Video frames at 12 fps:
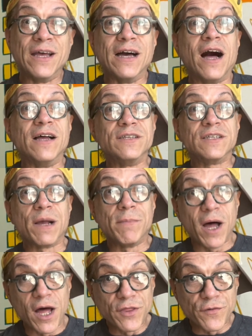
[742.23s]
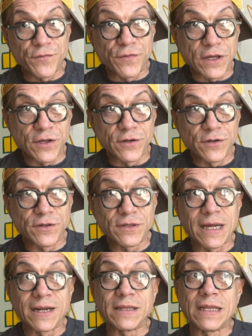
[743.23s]
On some other figures,
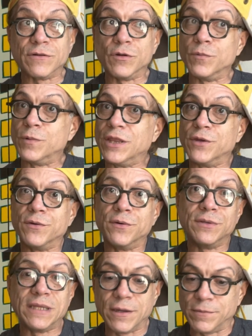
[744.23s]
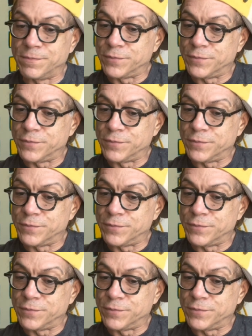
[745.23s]
I don't know whether they